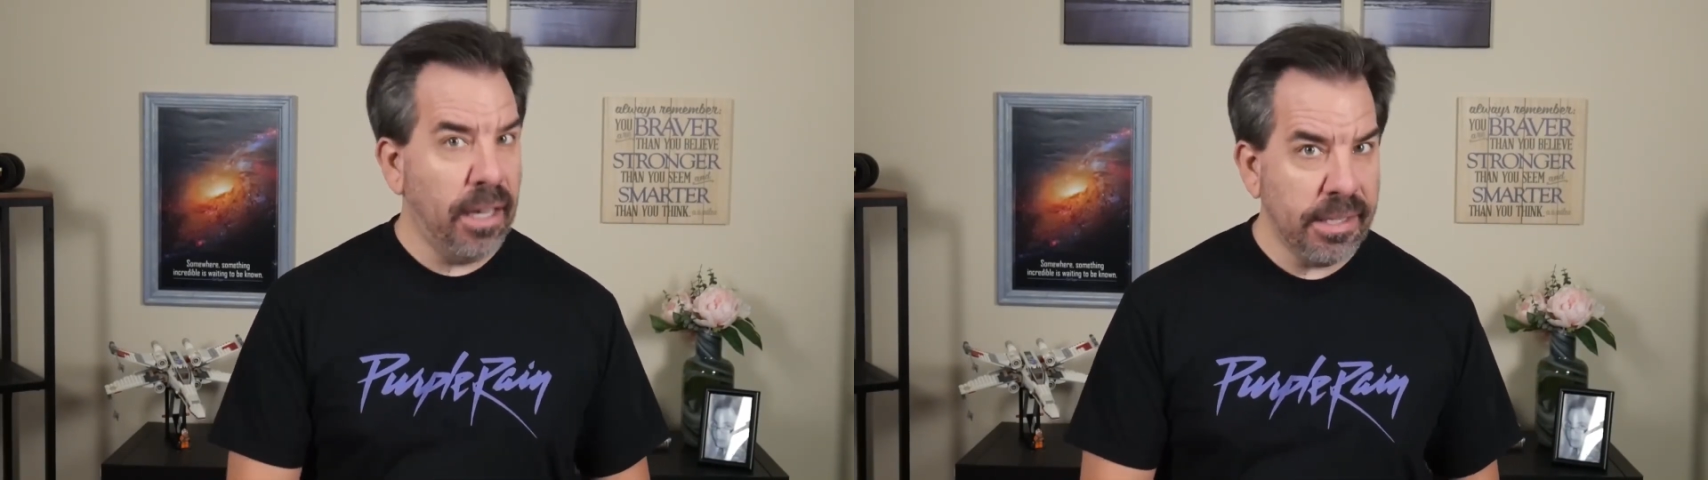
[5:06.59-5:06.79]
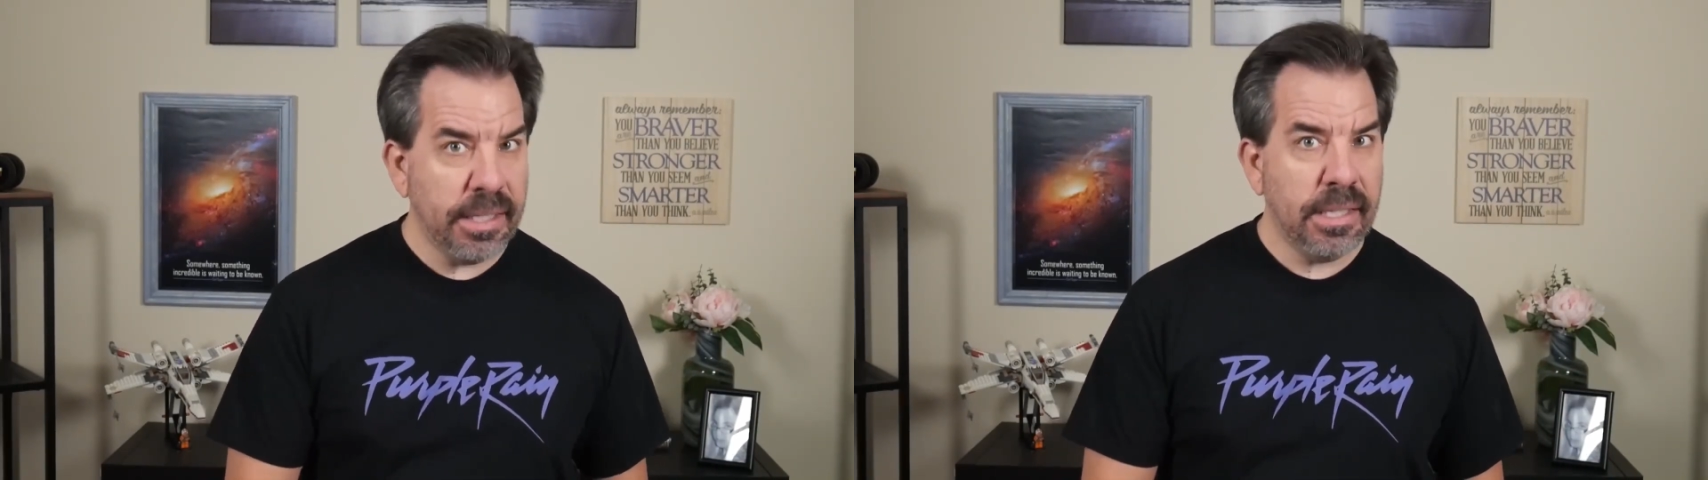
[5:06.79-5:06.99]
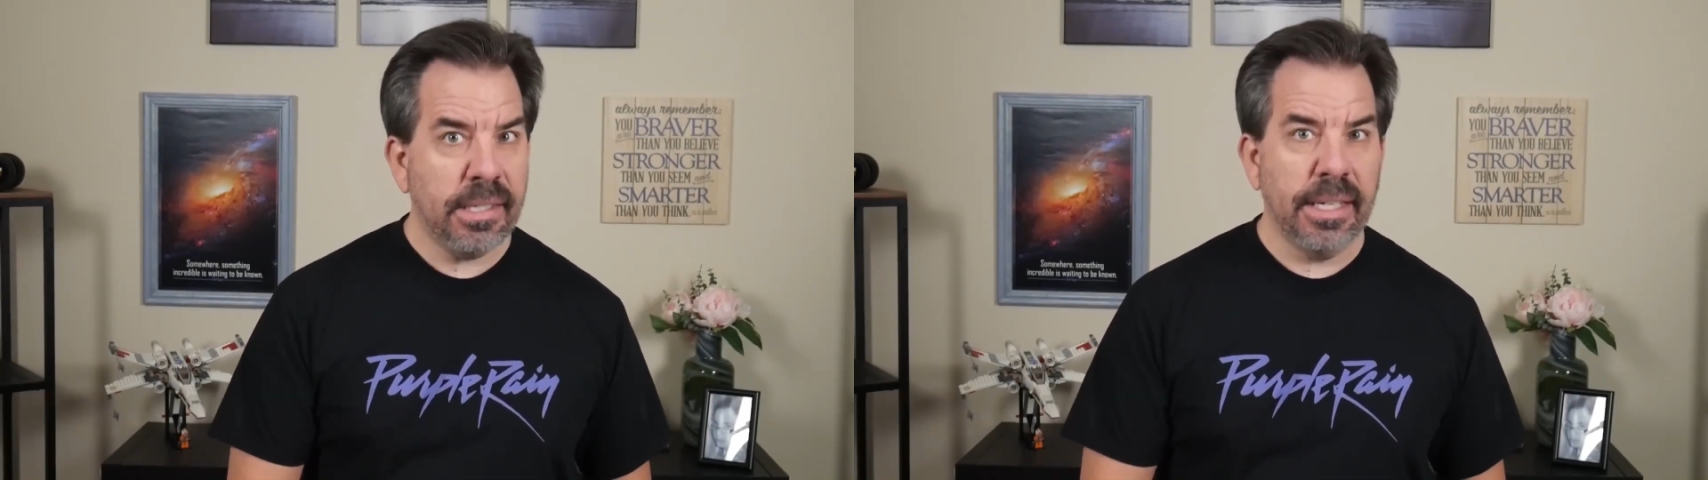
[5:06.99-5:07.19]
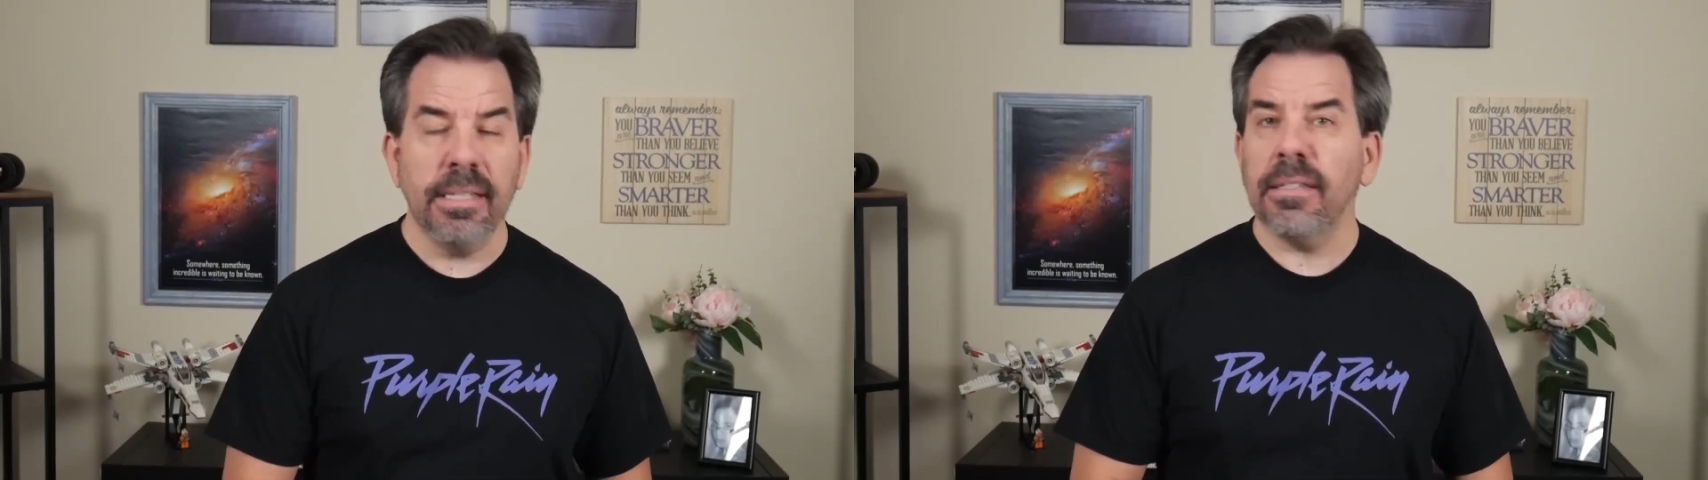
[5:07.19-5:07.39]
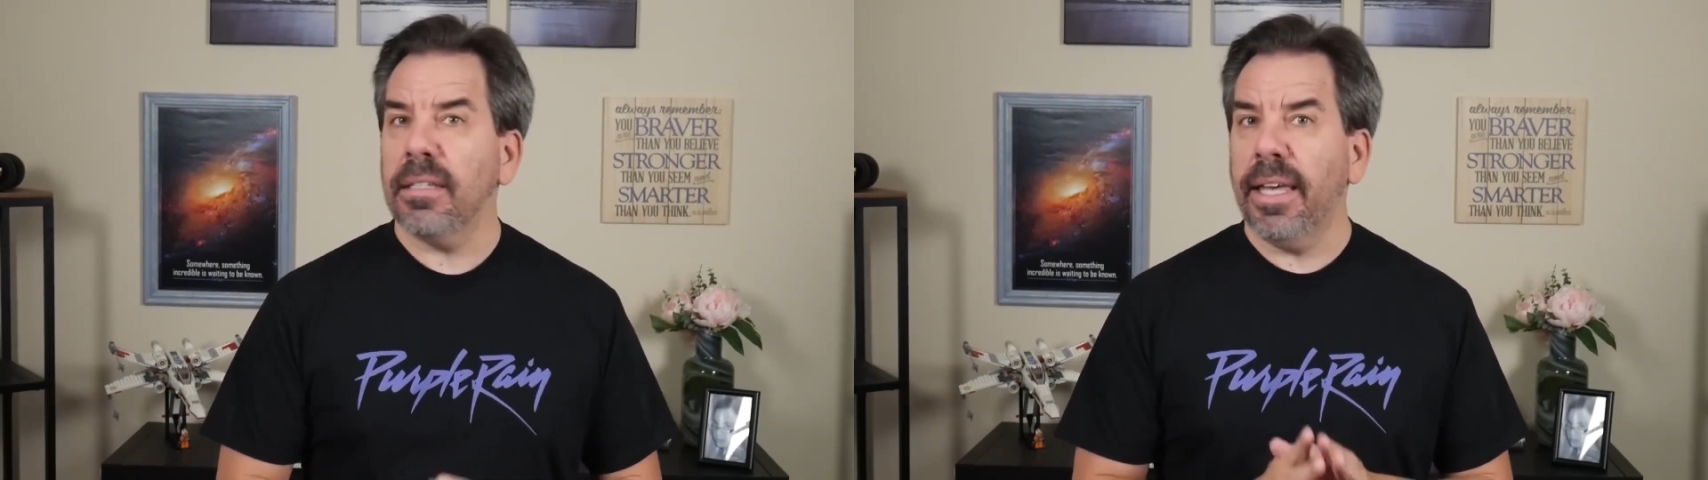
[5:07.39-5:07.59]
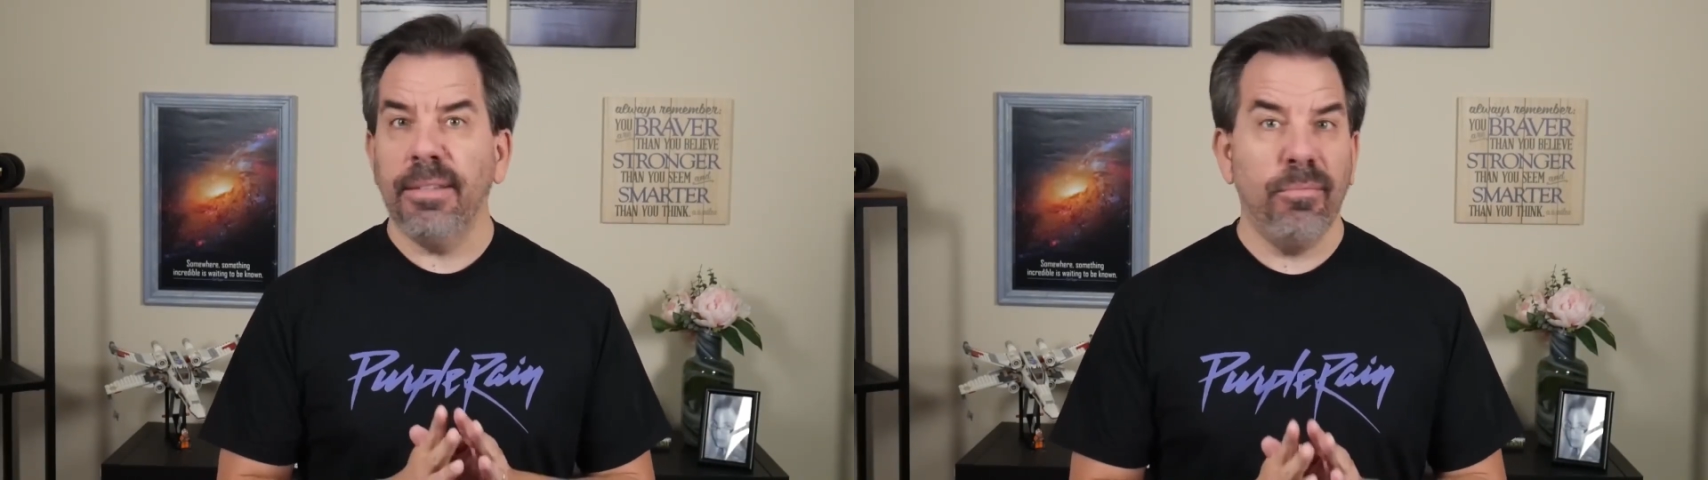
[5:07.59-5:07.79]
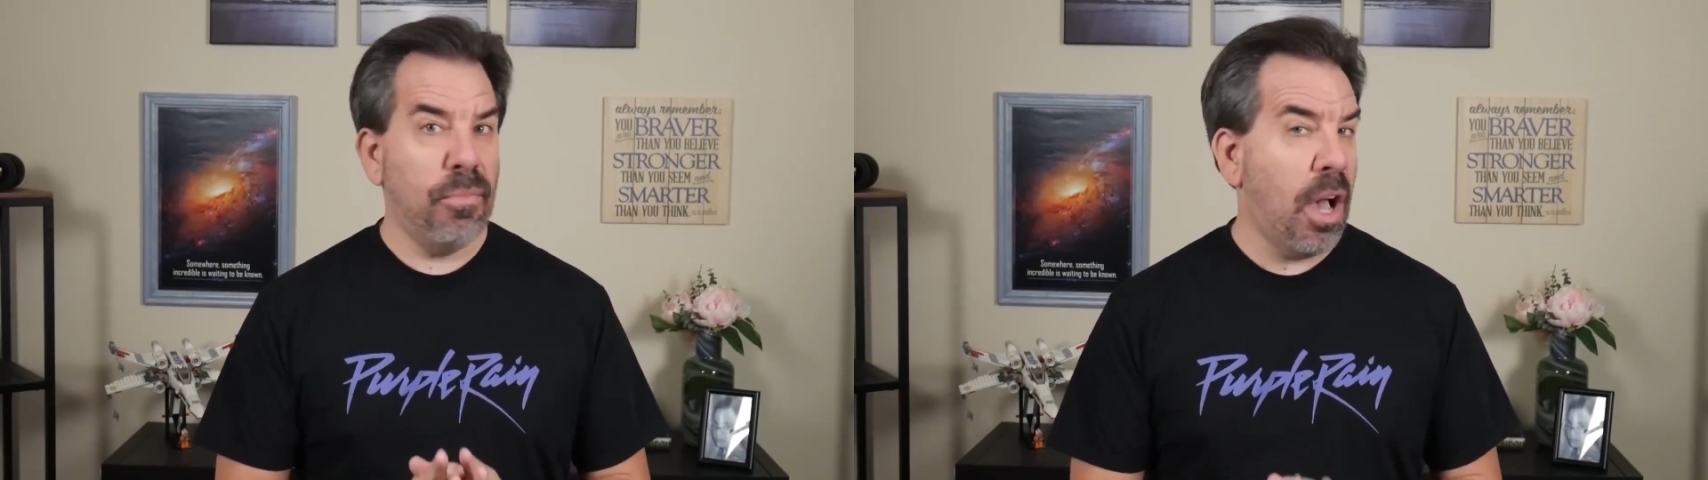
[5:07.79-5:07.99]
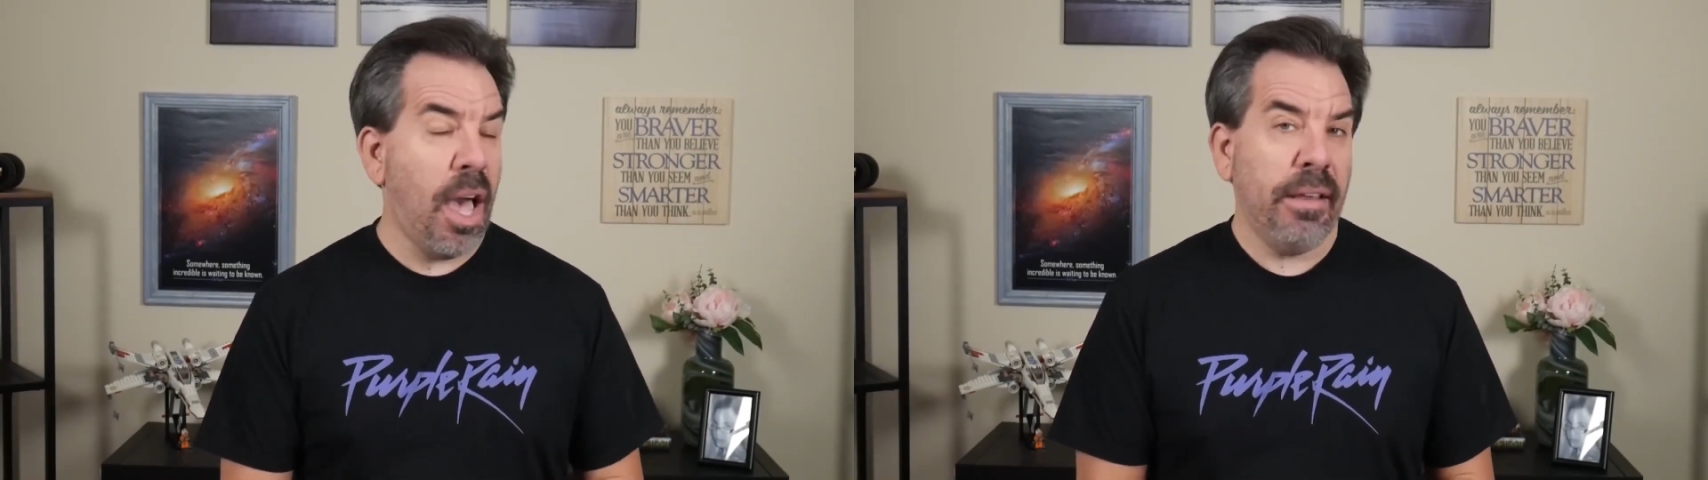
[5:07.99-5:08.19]
does exist, and
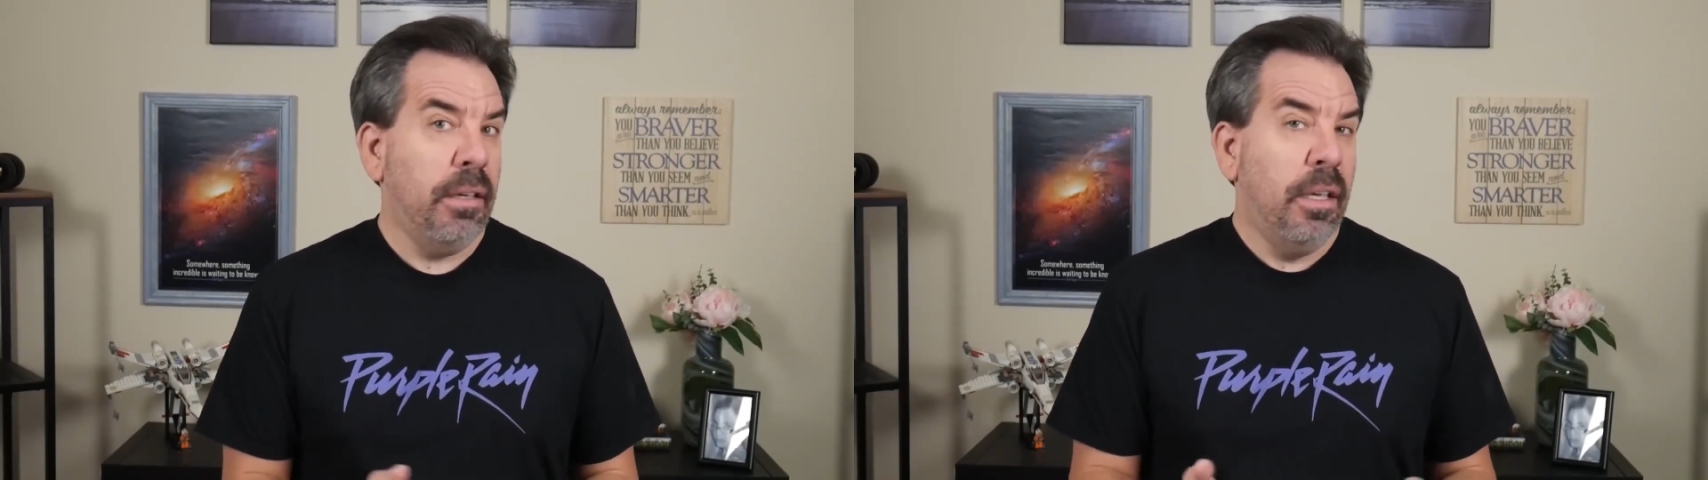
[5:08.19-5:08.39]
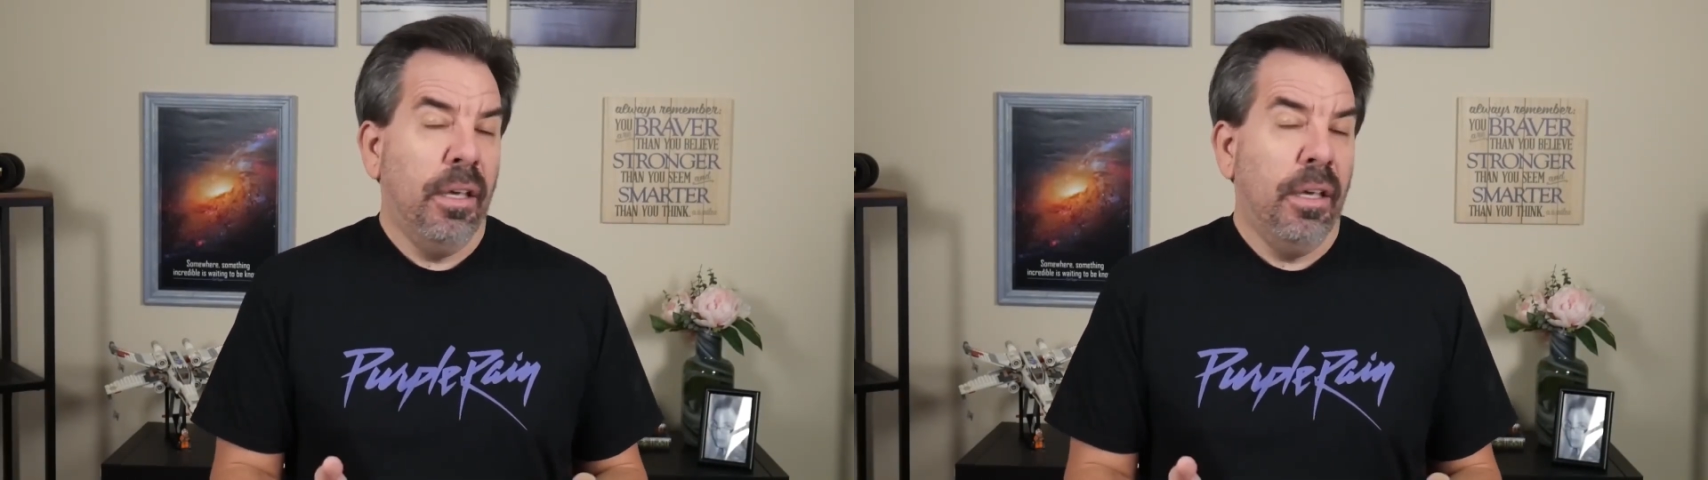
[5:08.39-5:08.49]
I'm not